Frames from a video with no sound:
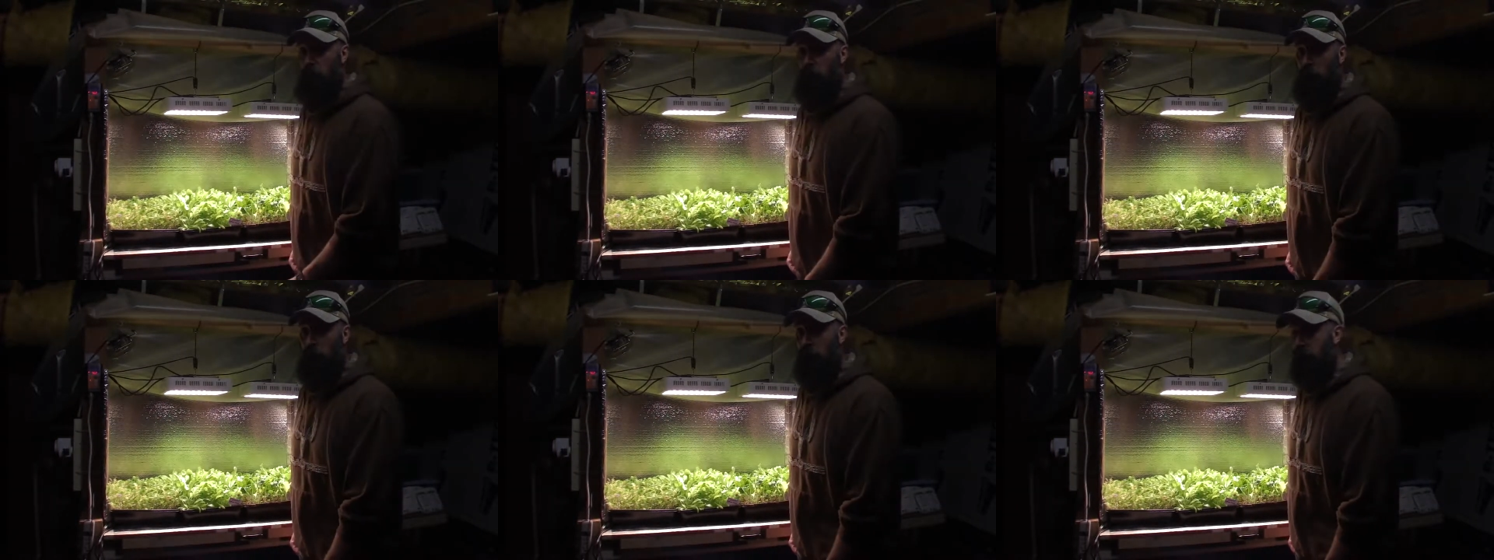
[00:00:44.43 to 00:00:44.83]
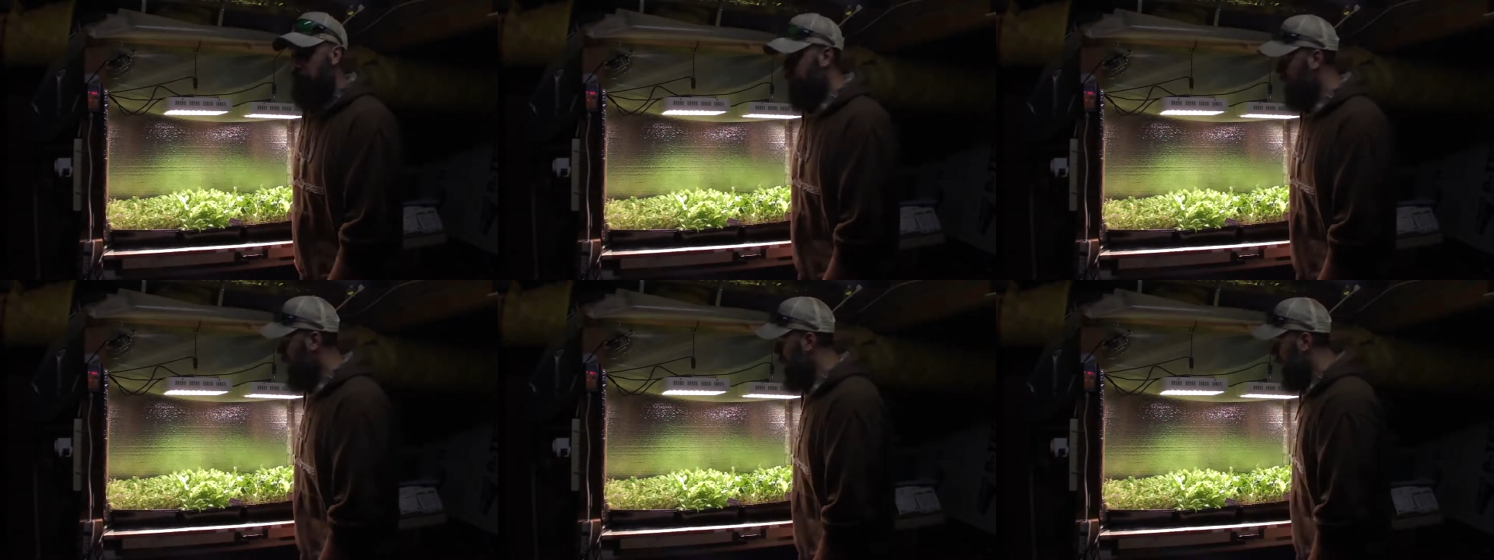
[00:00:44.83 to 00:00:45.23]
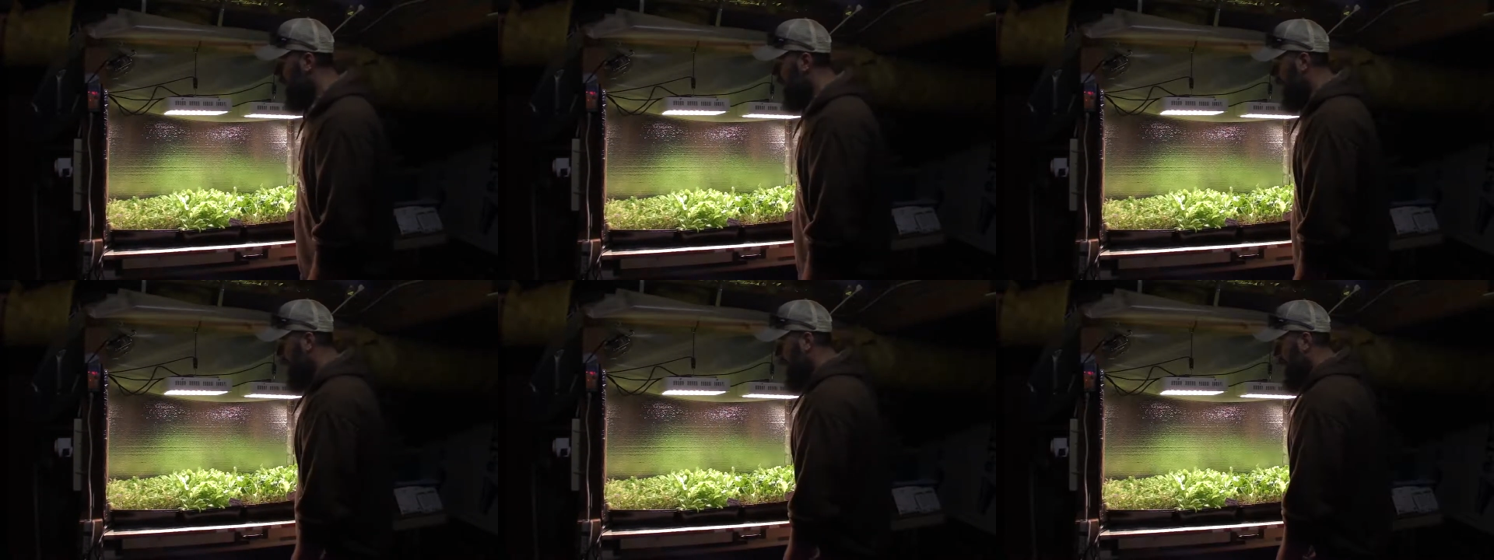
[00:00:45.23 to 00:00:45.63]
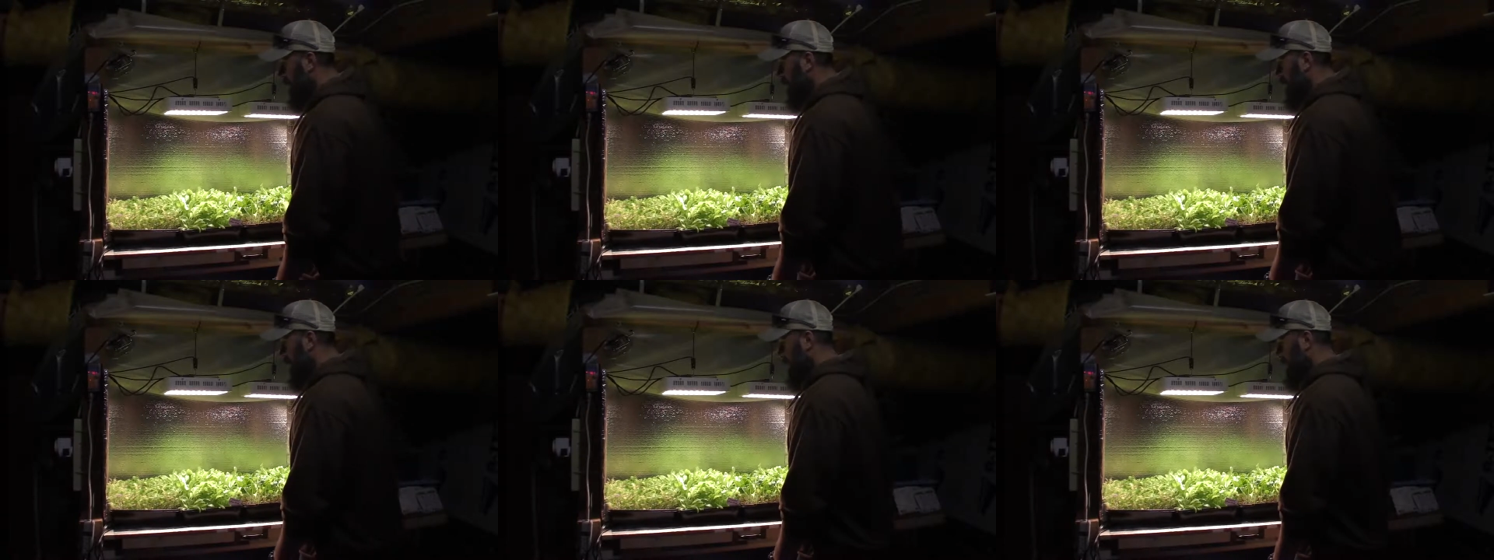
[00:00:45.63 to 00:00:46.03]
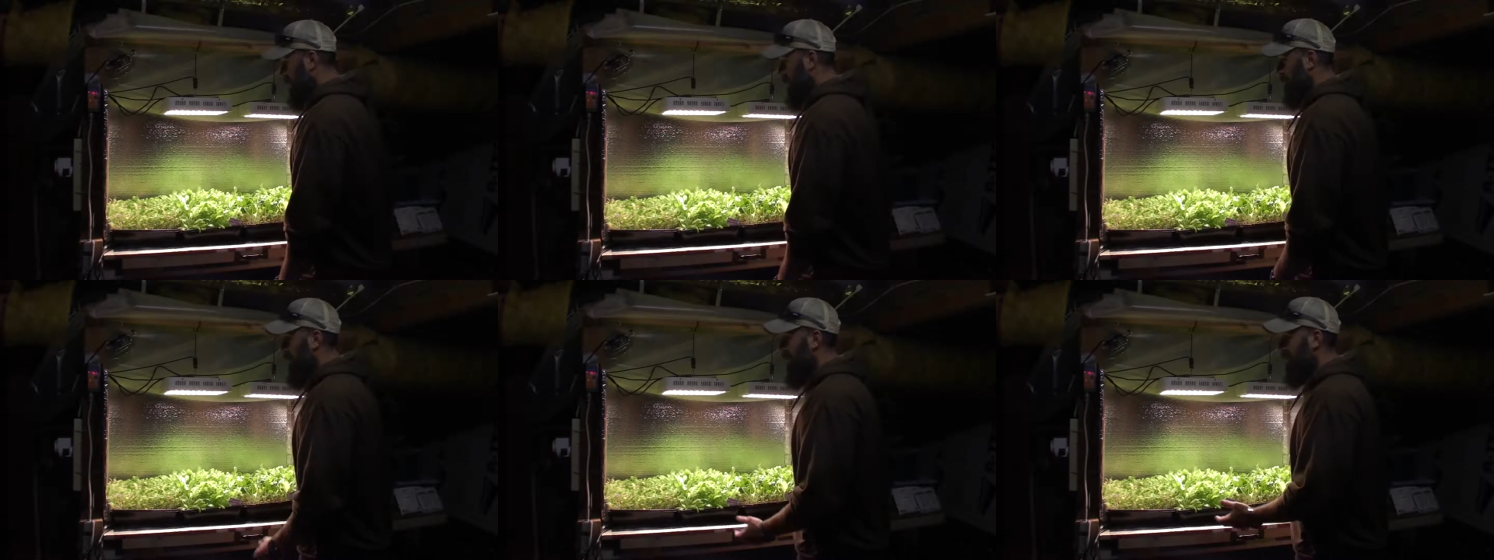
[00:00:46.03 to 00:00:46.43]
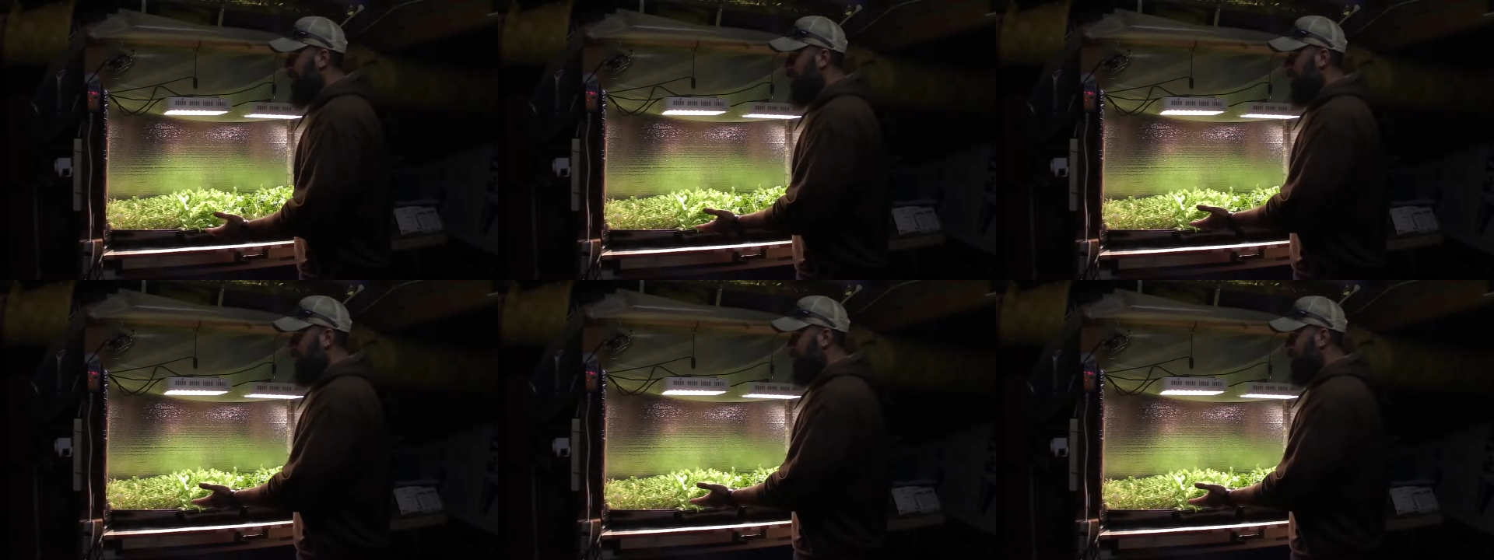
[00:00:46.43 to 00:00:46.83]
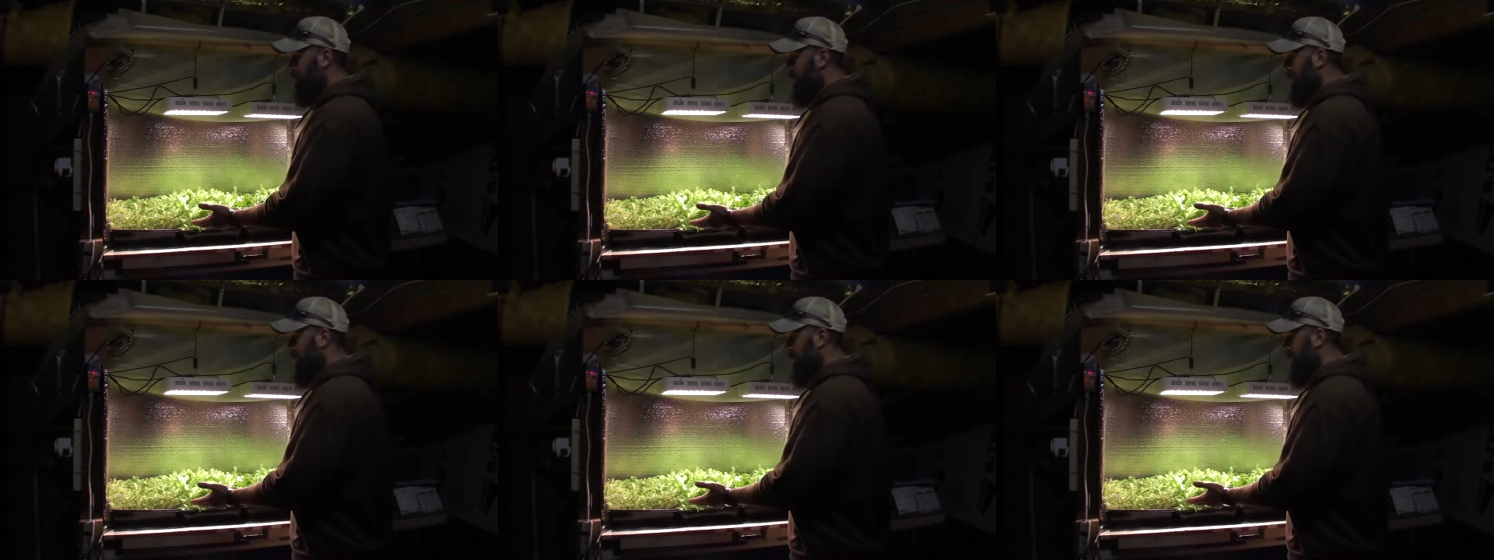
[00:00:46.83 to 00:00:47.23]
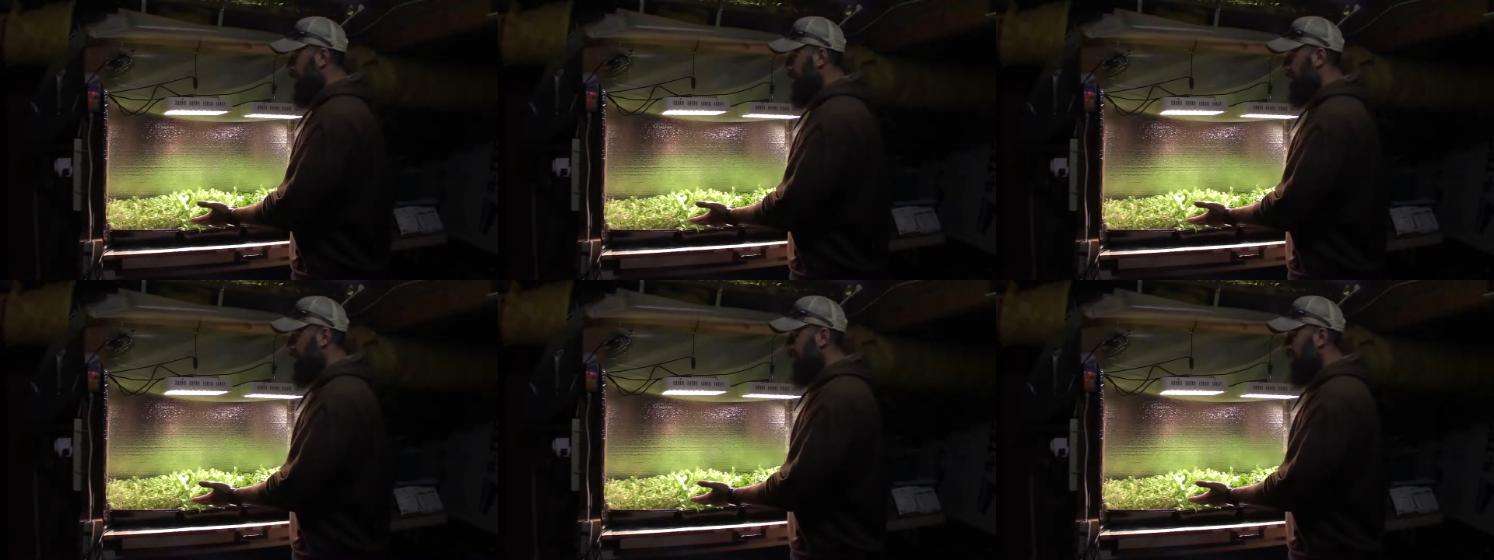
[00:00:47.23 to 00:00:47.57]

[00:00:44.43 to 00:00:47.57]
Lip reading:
(no speaker visible)